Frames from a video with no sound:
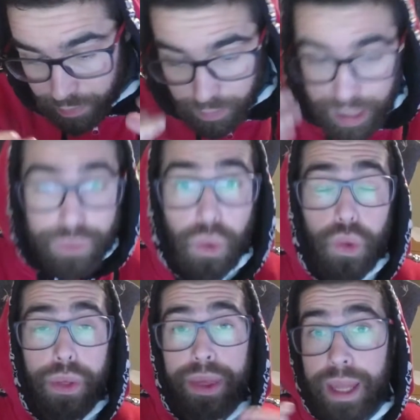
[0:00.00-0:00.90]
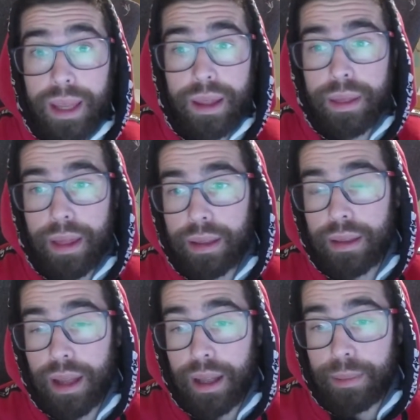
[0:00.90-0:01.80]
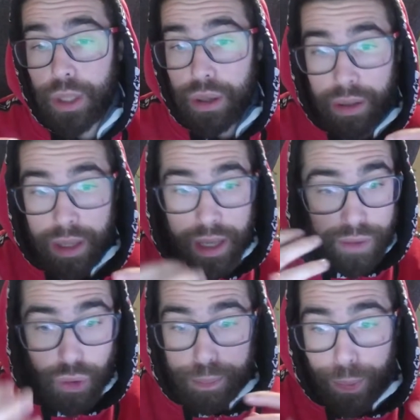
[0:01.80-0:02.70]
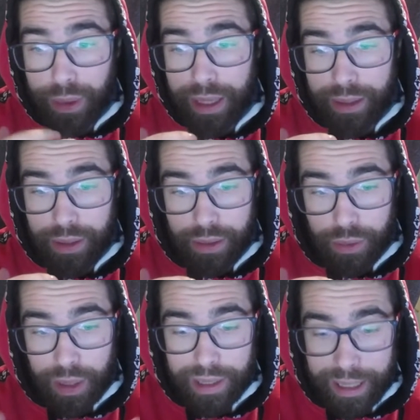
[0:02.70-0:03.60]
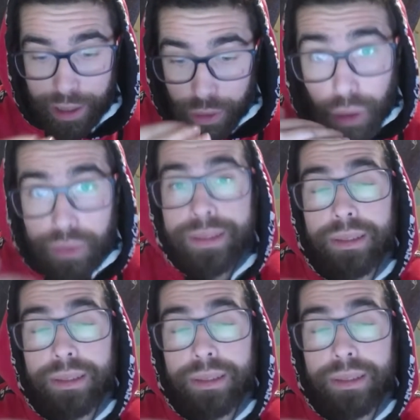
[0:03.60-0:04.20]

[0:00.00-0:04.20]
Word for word: if you think that, uh, you know, if you spot that you are getting off,